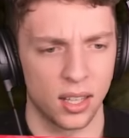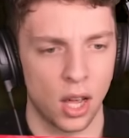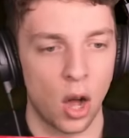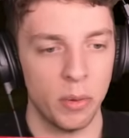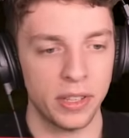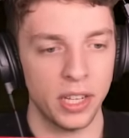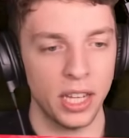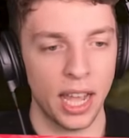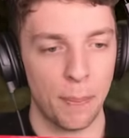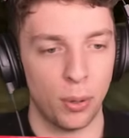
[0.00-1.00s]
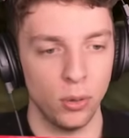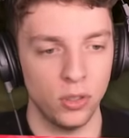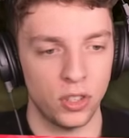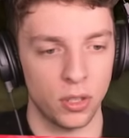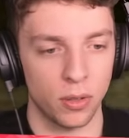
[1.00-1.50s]
Oh, it's going to get
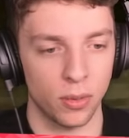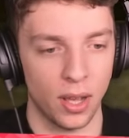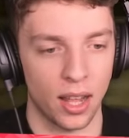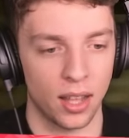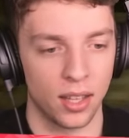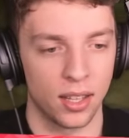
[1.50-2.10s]
pulled to you as well.